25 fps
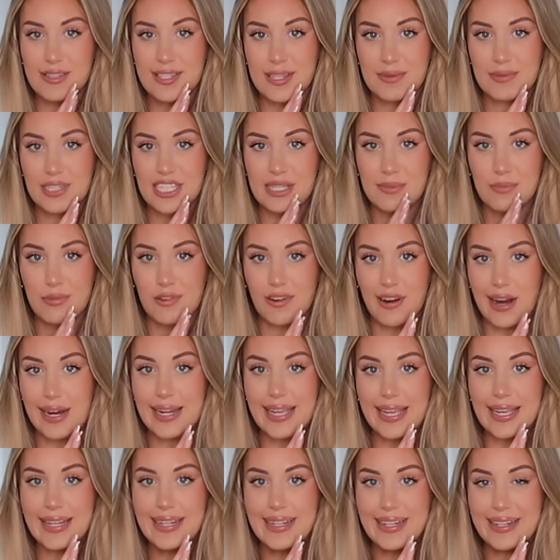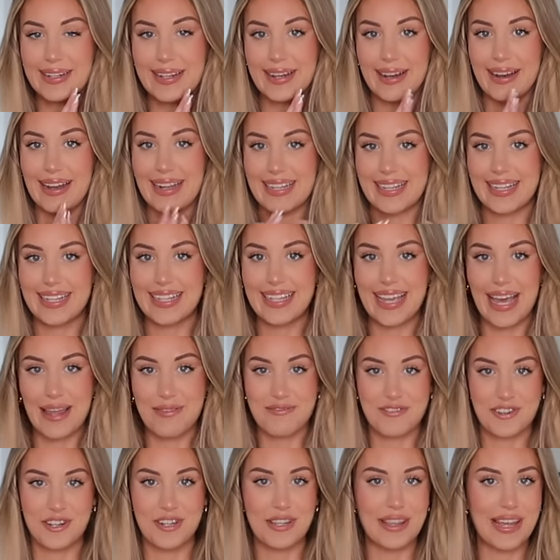so I'm just praying I can
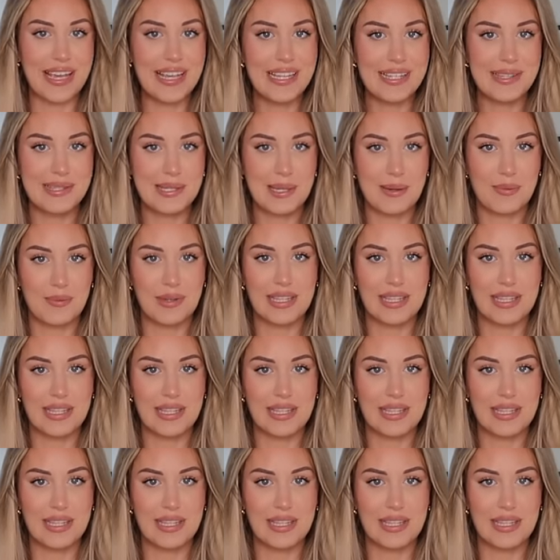get through this